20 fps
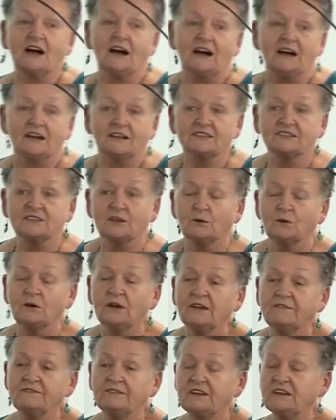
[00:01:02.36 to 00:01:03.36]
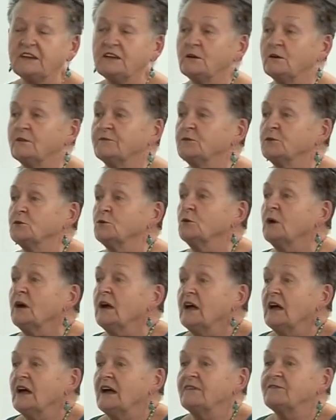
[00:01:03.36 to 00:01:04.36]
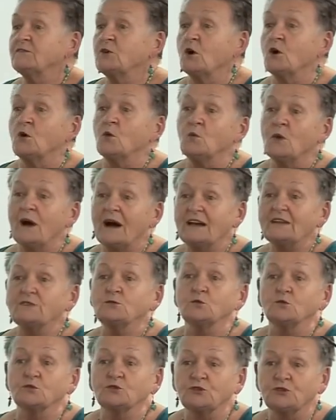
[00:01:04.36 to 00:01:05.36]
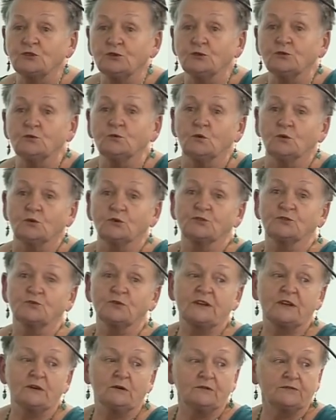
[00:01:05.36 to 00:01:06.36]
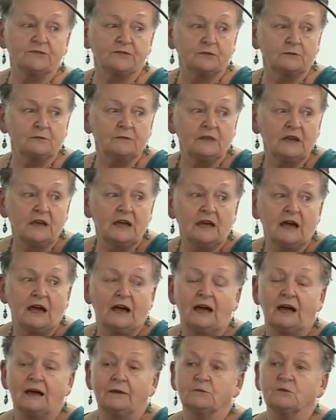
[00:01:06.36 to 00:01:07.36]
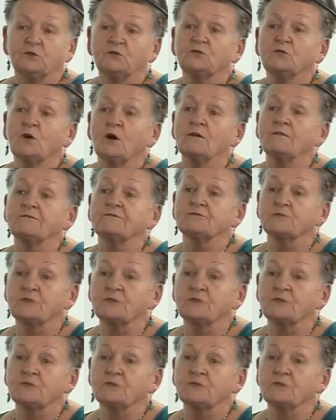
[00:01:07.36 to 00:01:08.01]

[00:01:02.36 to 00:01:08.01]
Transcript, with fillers: are. So if any of you have got one or two or three of them, um, you've got